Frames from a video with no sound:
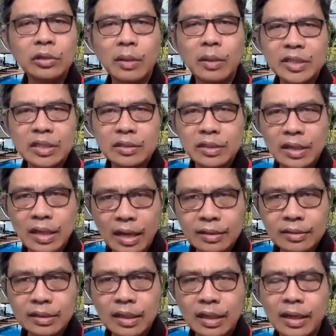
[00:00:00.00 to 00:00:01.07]
naman si
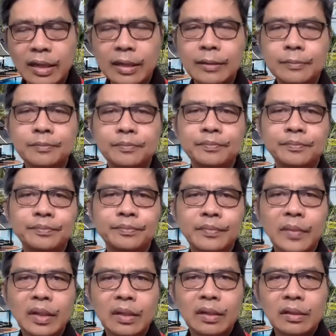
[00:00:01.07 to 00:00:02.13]
Gehazi ay,
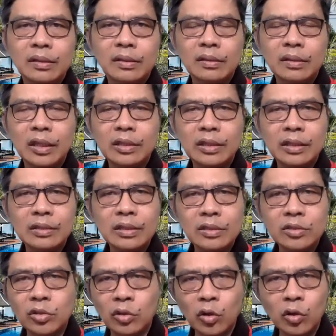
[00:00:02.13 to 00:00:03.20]
it is a
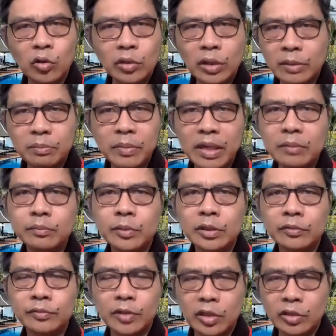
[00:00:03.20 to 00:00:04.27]
slow and
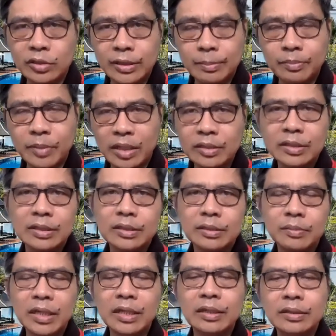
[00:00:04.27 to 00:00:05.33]
painful
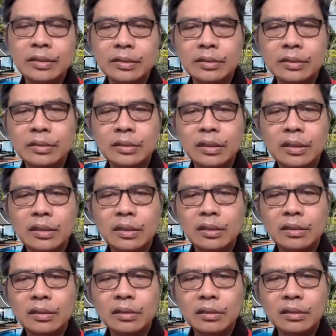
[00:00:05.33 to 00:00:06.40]
process because
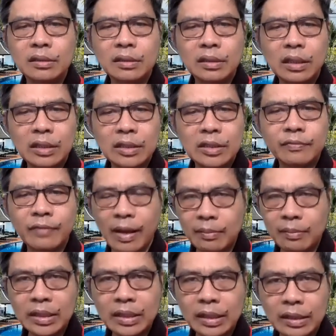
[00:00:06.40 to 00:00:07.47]
his
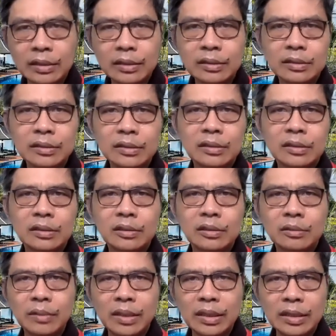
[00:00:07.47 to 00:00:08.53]
family
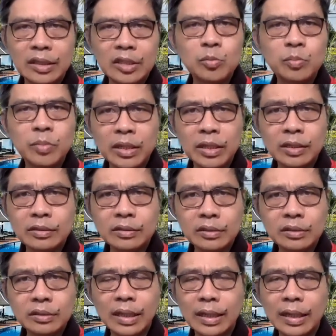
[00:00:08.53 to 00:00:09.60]
will
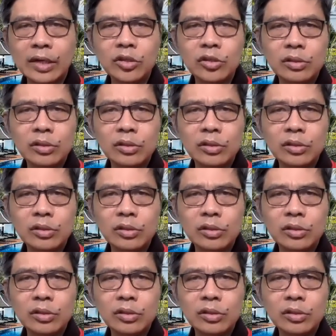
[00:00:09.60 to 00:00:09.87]
experience the